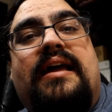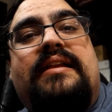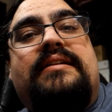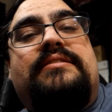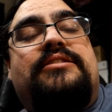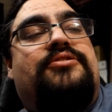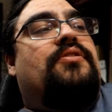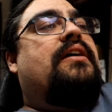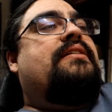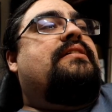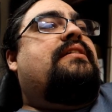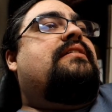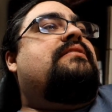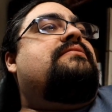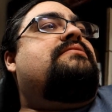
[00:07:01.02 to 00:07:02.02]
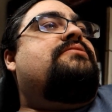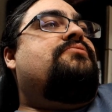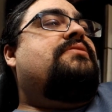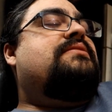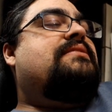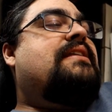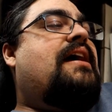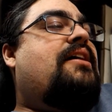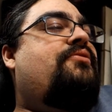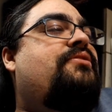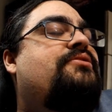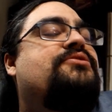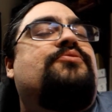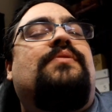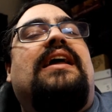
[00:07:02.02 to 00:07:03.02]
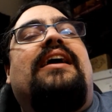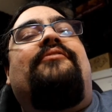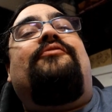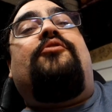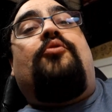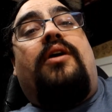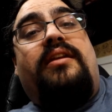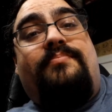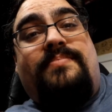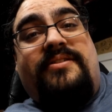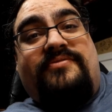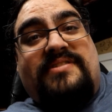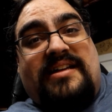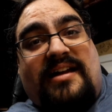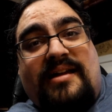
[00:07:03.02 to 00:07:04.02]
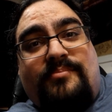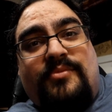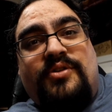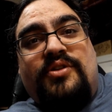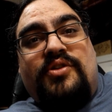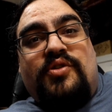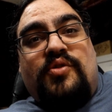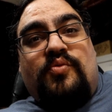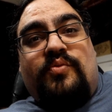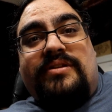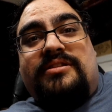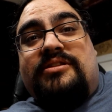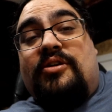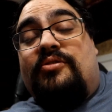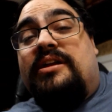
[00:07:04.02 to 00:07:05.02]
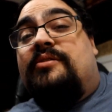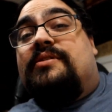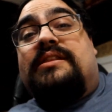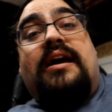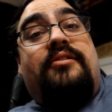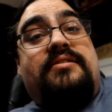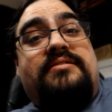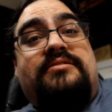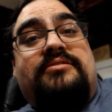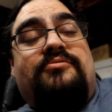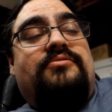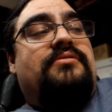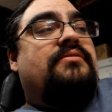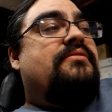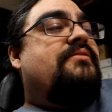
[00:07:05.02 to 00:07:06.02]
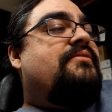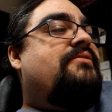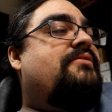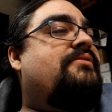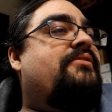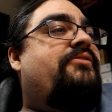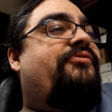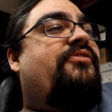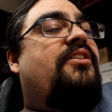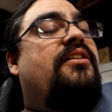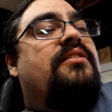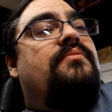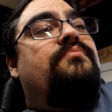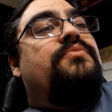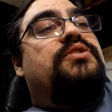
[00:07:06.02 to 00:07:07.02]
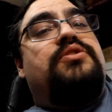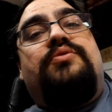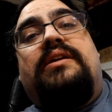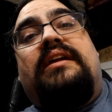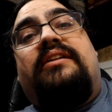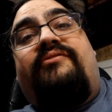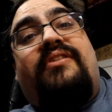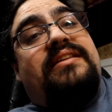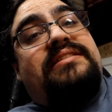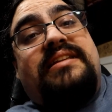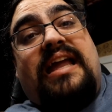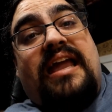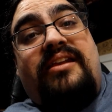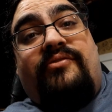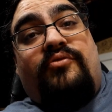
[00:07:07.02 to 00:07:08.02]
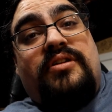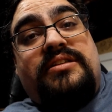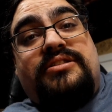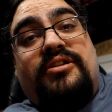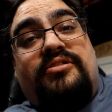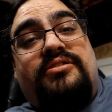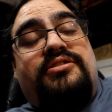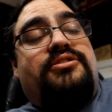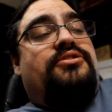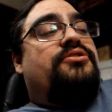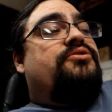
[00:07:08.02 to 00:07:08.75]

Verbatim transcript: and he's stranded, and his suit is down, and so we have quite a bit of time with Tony without his suit. From doing investigative research